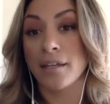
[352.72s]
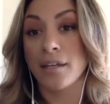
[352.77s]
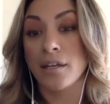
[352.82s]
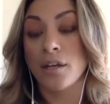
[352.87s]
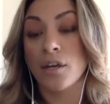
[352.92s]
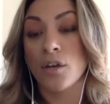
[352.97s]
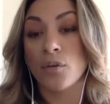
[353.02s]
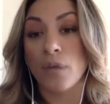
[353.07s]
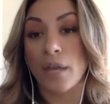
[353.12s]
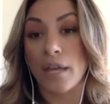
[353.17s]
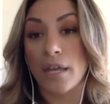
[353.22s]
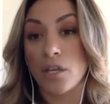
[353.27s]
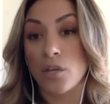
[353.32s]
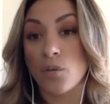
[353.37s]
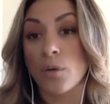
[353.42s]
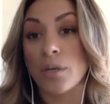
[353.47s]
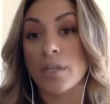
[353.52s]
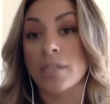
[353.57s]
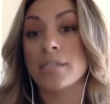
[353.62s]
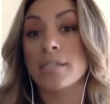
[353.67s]
Right? You
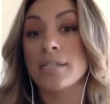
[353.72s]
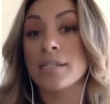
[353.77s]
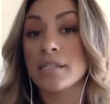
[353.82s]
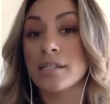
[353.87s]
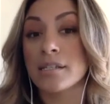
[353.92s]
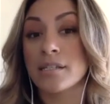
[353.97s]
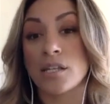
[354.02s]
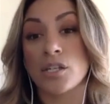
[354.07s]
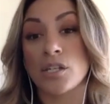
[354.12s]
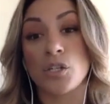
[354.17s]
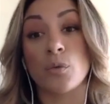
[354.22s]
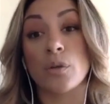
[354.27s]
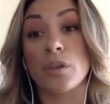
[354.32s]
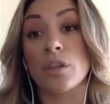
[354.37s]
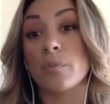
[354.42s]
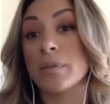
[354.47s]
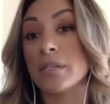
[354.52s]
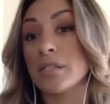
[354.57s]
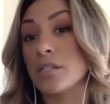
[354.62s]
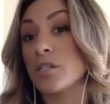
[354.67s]
want to see success. You want the
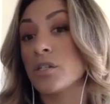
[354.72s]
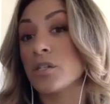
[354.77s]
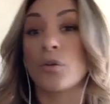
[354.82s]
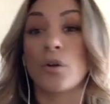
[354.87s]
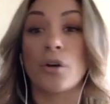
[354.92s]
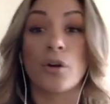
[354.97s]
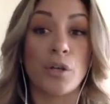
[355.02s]
business to grow.